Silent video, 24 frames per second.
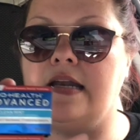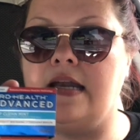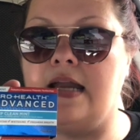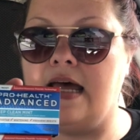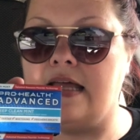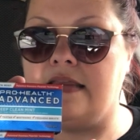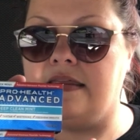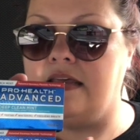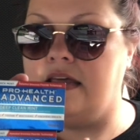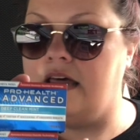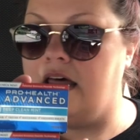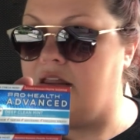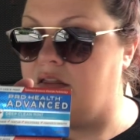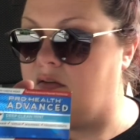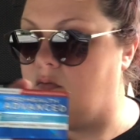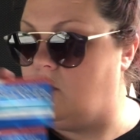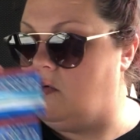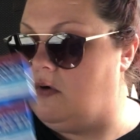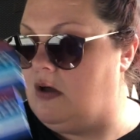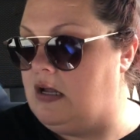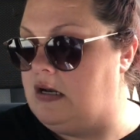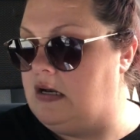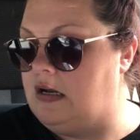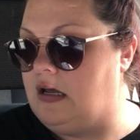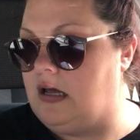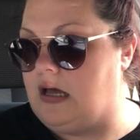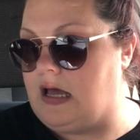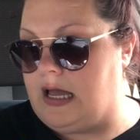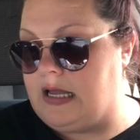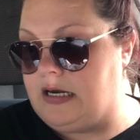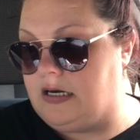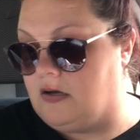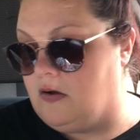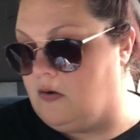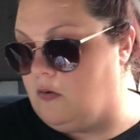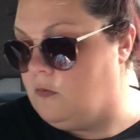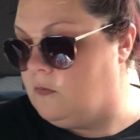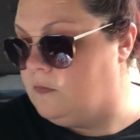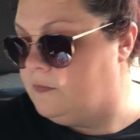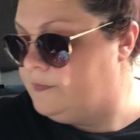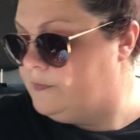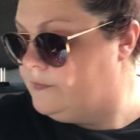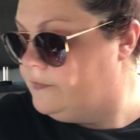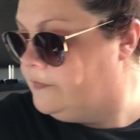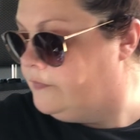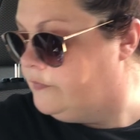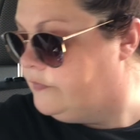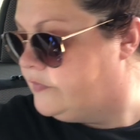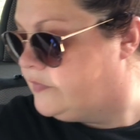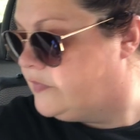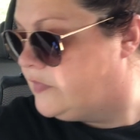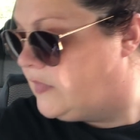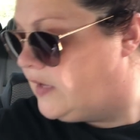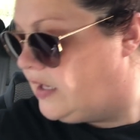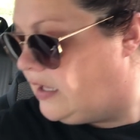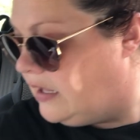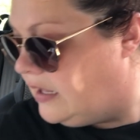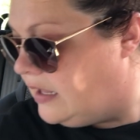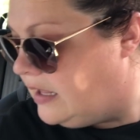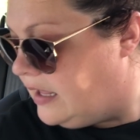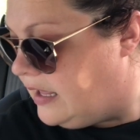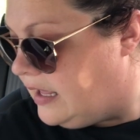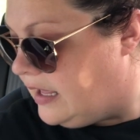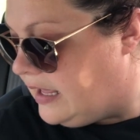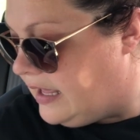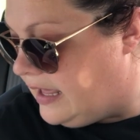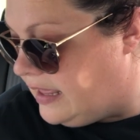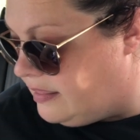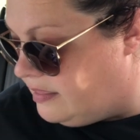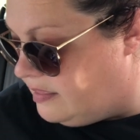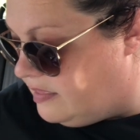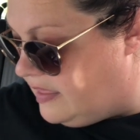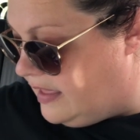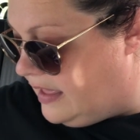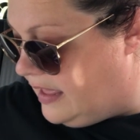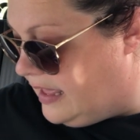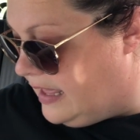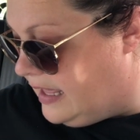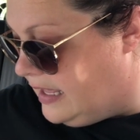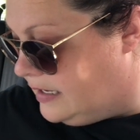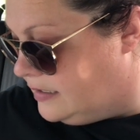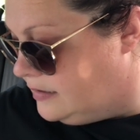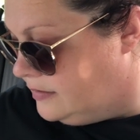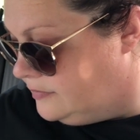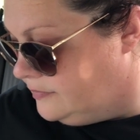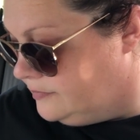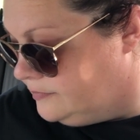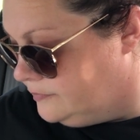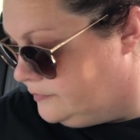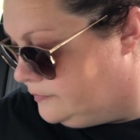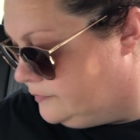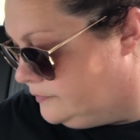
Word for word: not the other one, I know. And then,